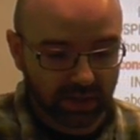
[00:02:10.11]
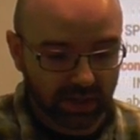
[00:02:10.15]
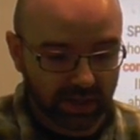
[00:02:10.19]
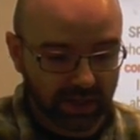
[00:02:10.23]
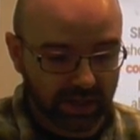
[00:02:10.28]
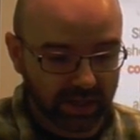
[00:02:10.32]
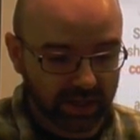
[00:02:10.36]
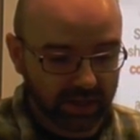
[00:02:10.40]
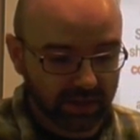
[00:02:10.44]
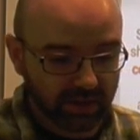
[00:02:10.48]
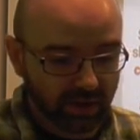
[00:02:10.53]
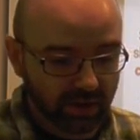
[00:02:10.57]

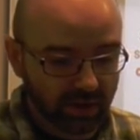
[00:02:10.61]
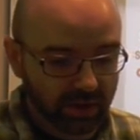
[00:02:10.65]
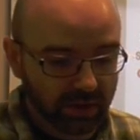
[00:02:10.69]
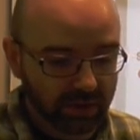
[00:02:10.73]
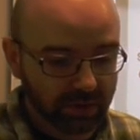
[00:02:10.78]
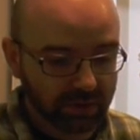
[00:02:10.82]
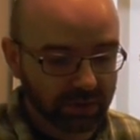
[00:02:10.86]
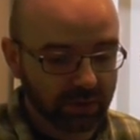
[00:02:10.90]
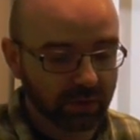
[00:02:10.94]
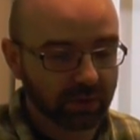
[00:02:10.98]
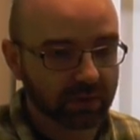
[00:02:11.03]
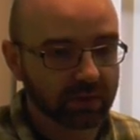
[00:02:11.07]
And
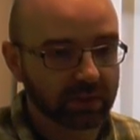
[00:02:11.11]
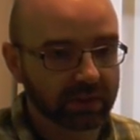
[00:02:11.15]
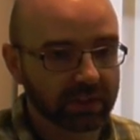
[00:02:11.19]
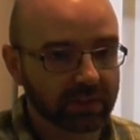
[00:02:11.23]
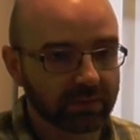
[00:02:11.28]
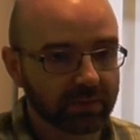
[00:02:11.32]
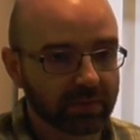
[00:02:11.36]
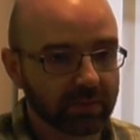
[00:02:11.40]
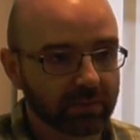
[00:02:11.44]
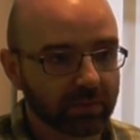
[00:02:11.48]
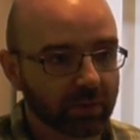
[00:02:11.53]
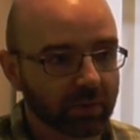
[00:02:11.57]
I'll talk a little
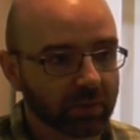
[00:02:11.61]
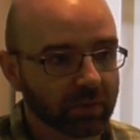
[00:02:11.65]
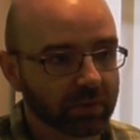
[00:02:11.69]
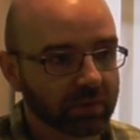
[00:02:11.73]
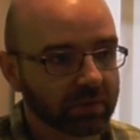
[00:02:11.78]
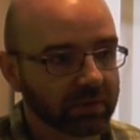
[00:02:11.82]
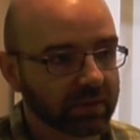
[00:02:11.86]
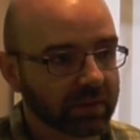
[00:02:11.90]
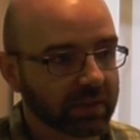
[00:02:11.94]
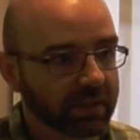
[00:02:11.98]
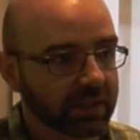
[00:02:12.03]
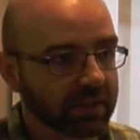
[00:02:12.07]
bit more
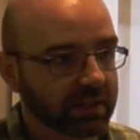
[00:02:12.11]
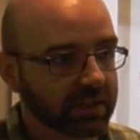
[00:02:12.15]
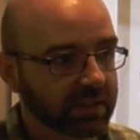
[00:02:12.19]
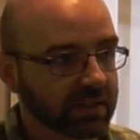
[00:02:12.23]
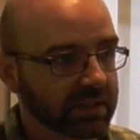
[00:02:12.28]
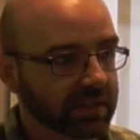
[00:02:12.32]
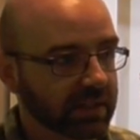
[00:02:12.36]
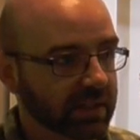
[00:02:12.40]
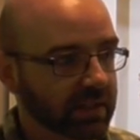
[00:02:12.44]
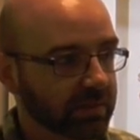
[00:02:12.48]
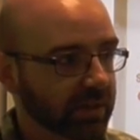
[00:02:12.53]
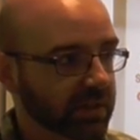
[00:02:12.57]
in
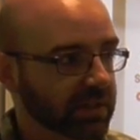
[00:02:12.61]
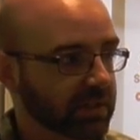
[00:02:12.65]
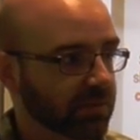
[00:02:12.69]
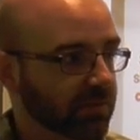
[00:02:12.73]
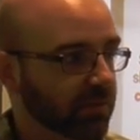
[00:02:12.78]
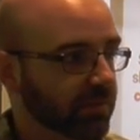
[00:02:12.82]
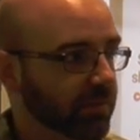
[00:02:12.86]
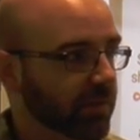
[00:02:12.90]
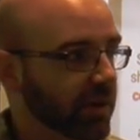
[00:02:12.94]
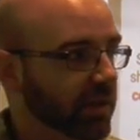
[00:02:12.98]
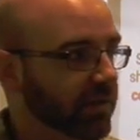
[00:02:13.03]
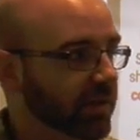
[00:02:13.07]
detail about some
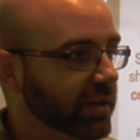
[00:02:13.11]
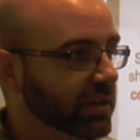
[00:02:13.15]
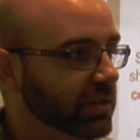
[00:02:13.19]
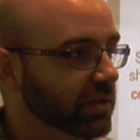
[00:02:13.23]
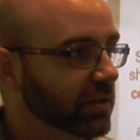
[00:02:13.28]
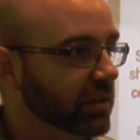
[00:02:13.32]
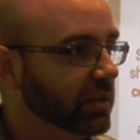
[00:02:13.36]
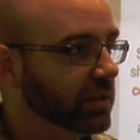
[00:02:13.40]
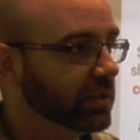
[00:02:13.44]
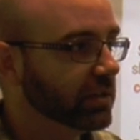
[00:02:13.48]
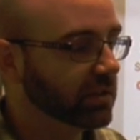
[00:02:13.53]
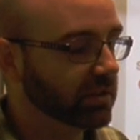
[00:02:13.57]
of my
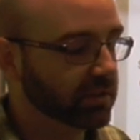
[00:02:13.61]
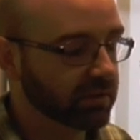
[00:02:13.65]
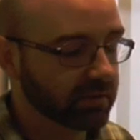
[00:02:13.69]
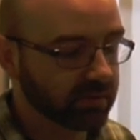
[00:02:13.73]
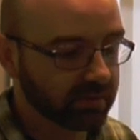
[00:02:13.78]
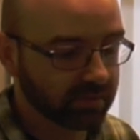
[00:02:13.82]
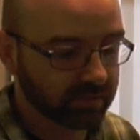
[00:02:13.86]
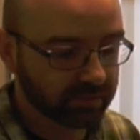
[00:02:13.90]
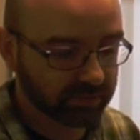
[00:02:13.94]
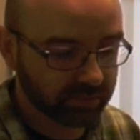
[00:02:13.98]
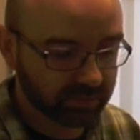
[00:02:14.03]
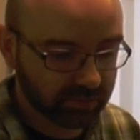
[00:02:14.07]
research.
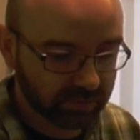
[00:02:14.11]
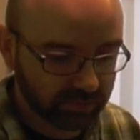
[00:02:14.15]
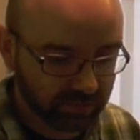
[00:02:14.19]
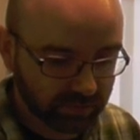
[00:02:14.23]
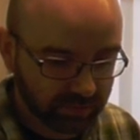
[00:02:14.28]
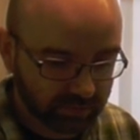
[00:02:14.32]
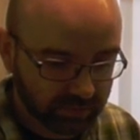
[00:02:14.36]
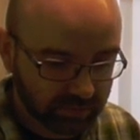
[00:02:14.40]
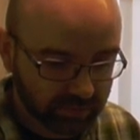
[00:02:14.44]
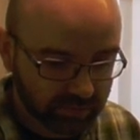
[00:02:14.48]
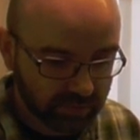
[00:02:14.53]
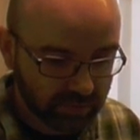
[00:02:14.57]

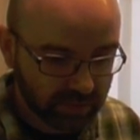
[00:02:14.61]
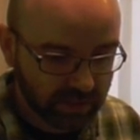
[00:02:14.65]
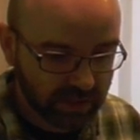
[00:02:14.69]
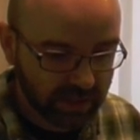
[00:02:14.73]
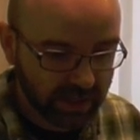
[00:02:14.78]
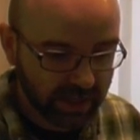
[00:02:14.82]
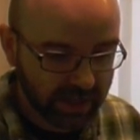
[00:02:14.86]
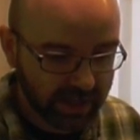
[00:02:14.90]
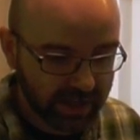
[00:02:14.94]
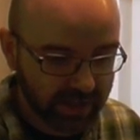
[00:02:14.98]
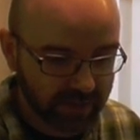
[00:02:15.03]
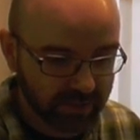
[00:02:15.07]

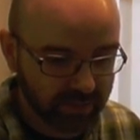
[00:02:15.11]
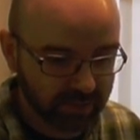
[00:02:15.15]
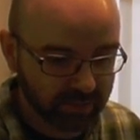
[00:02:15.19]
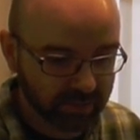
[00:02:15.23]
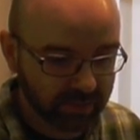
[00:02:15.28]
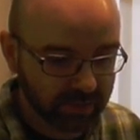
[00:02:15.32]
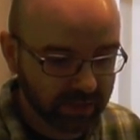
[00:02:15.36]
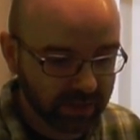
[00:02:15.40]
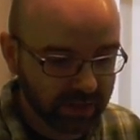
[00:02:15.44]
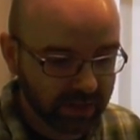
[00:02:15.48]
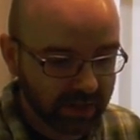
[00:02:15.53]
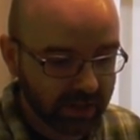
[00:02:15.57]

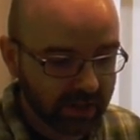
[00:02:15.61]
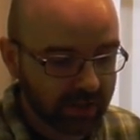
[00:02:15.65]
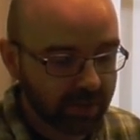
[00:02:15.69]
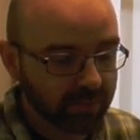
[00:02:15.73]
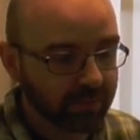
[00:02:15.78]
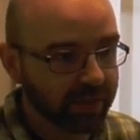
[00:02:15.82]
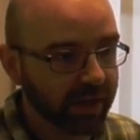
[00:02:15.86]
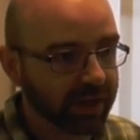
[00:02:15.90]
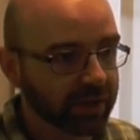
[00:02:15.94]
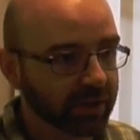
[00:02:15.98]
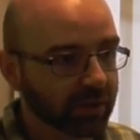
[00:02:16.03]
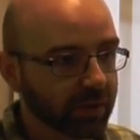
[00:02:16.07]

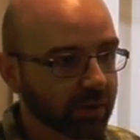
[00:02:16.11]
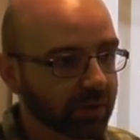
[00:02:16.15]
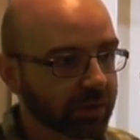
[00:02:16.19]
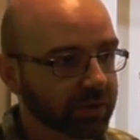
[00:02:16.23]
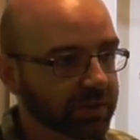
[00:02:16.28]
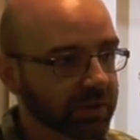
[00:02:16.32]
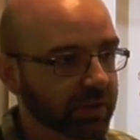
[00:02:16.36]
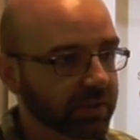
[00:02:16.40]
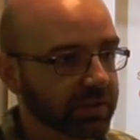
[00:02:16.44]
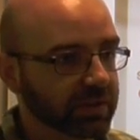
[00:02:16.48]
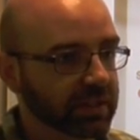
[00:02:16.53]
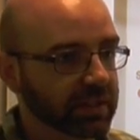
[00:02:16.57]
But you
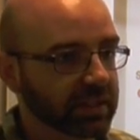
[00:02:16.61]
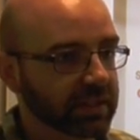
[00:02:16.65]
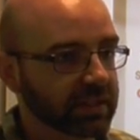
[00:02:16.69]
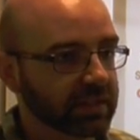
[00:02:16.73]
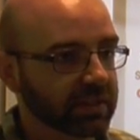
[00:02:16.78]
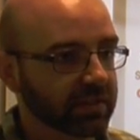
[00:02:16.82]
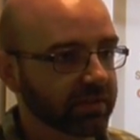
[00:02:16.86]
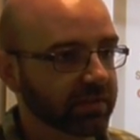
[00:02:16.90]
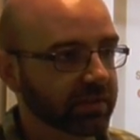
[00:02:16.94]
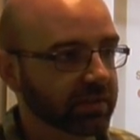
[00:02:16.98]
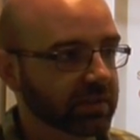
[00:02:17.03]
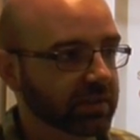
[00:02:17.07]
also see
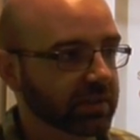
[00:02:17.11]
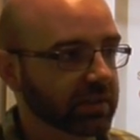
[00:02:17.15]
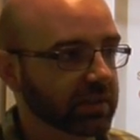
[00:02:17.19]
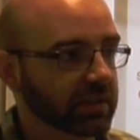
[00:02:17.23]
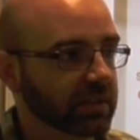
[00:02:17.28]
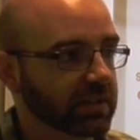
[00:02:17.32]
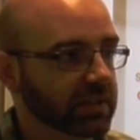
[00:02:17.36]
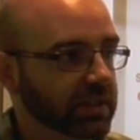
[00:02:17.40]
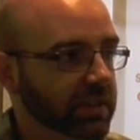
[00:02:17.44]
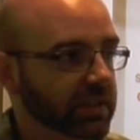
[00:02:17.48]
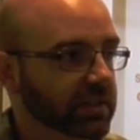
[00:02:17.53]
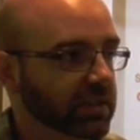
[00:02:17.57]
differences in
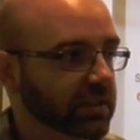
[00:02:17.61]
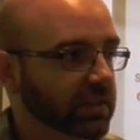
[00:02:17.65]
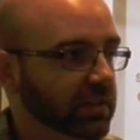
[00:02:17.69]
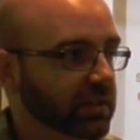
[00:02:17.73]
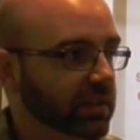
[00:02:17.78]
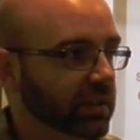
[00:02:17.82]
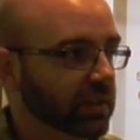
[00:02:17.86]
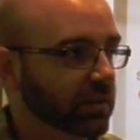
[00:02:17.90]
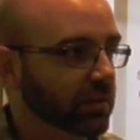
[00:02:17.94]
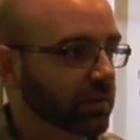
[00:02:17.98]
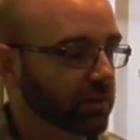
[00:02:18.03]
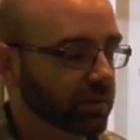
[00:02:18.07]
attention
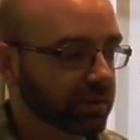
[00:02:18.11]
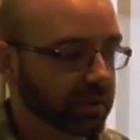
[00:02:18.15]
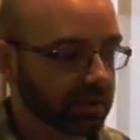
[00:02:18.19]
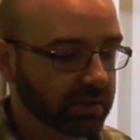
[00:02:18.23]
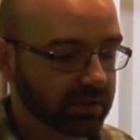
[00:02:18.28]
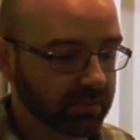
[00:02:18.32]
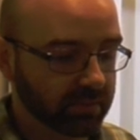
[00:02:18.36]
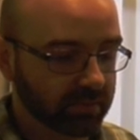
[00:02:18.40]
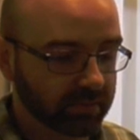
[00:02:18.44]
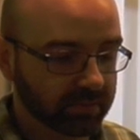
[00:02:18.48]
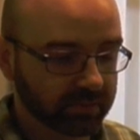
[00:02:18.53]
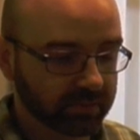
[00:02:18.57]
in autism.